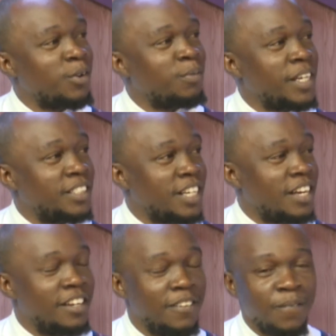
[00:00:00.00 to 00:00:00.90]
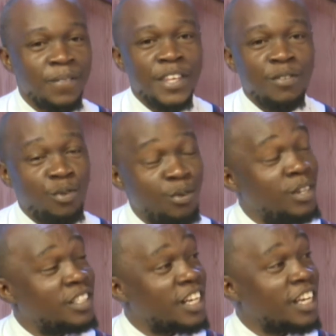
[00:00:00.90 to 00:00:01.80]
my son, if you do
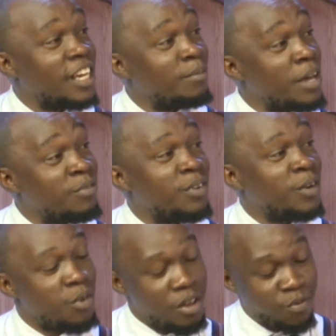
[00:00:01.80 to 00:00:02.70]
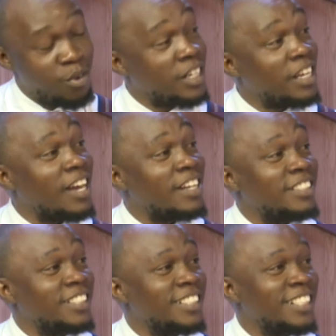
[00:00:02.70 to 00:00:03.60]
this again, my friend, we are folding
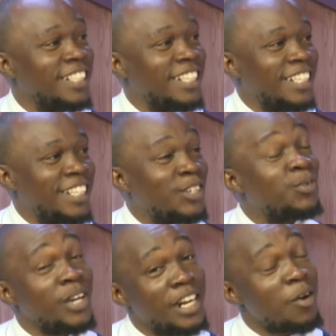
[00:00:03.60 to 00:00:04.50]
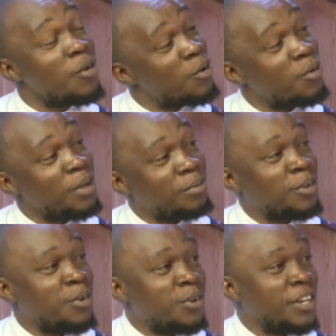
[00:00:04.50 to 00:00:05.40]
hands. Tugenda kwekuba ebikonde.